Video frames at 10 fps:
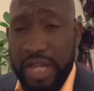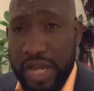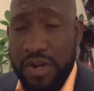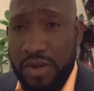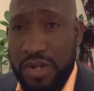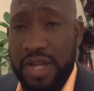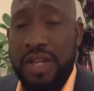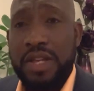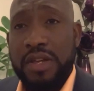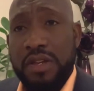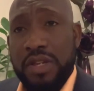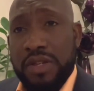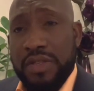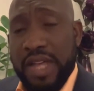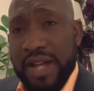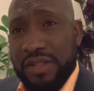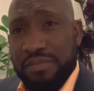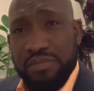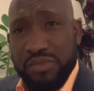in order that